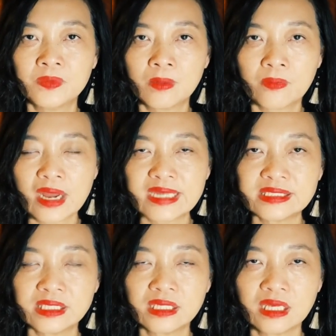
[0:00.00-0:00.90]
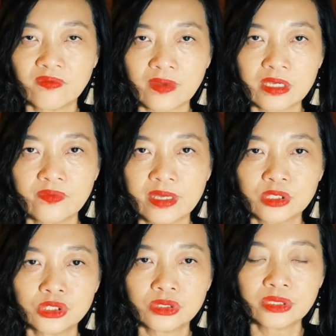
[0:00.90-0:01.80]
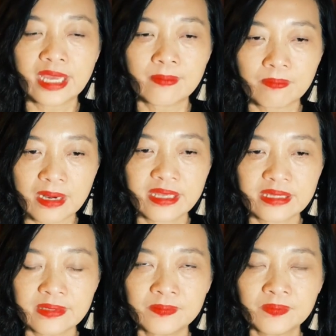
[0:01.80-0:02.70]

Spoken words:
pricing, evaluation, and planning.